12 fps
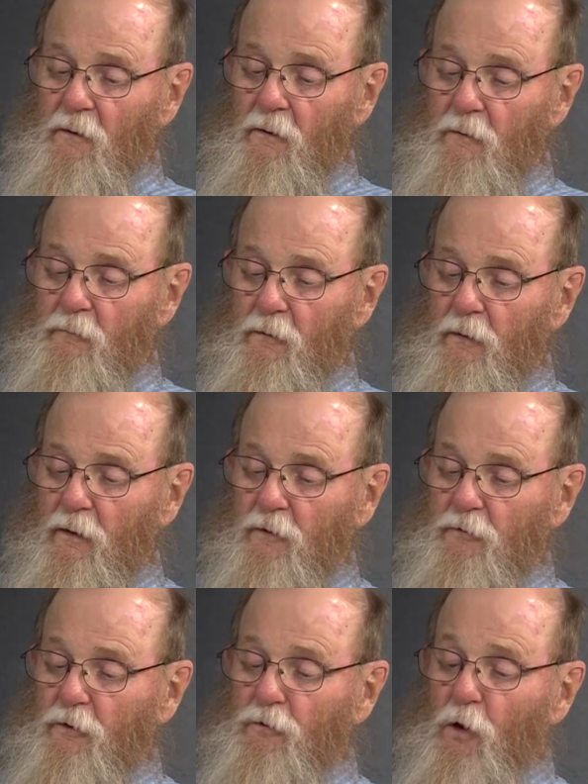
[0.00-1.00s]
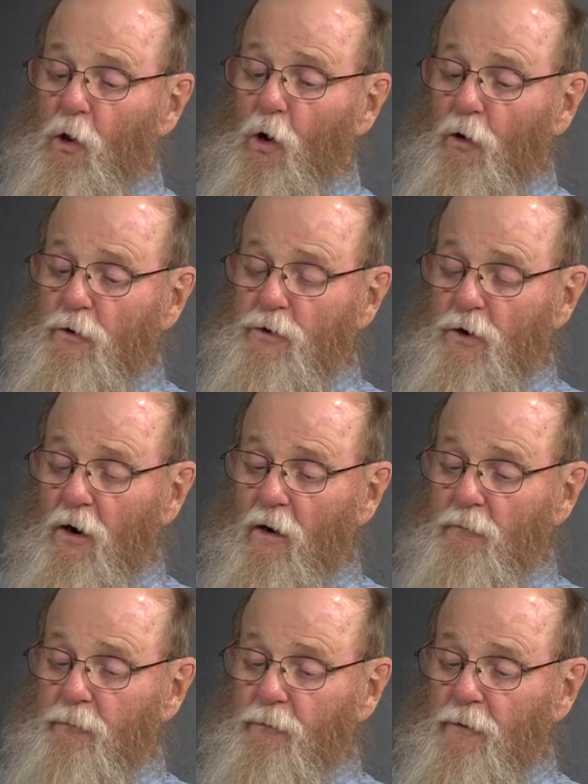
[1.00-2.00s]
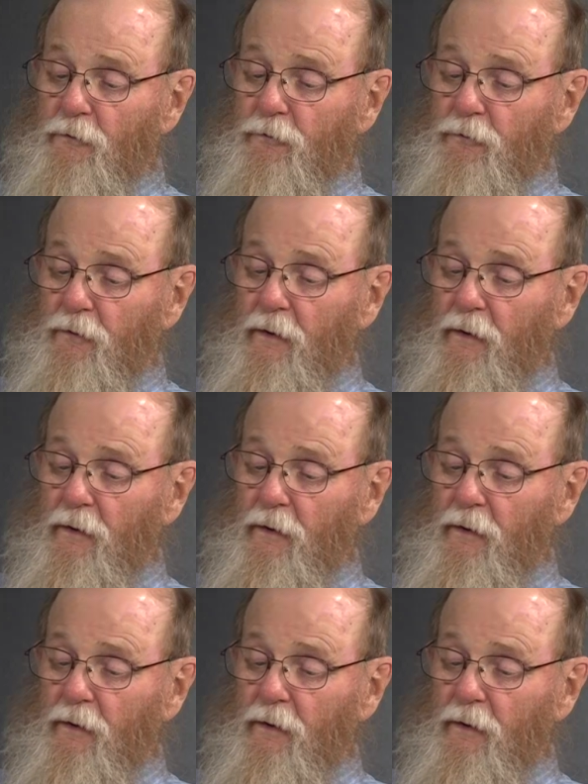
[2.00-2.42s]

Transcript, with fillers: uh I it's a large conference,